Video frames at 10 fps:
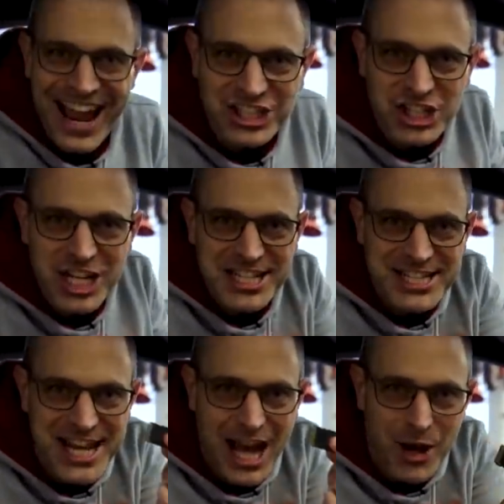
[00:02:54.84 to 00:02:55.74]
actually
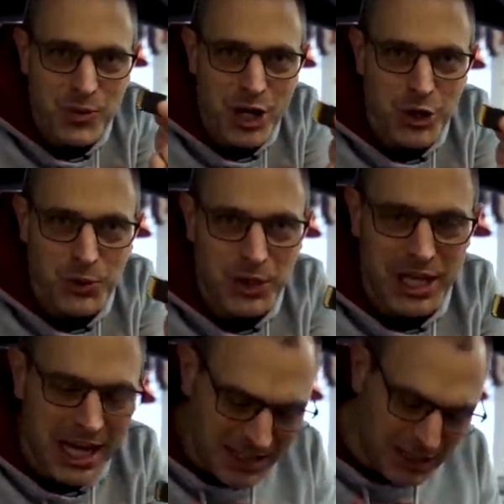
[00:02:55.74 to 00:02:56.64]

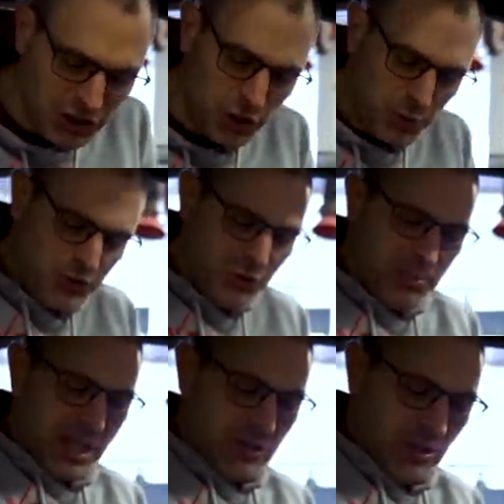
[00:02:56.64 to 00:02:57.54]
downloaded the user
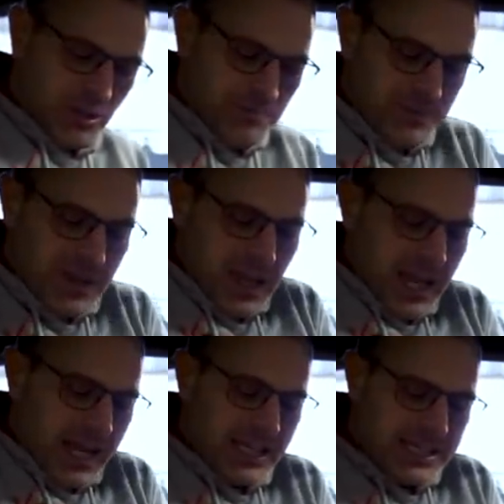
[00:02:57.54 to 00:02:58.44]
manual,
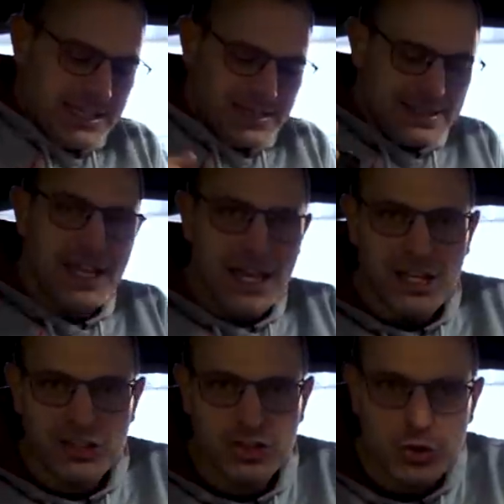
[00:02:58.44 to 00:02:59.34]
and it is
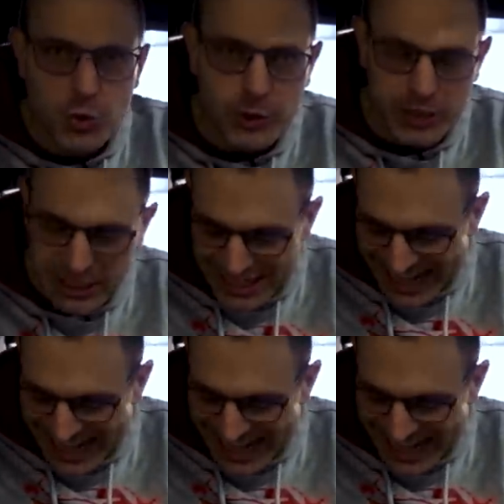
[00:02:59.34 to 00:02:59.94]
stored in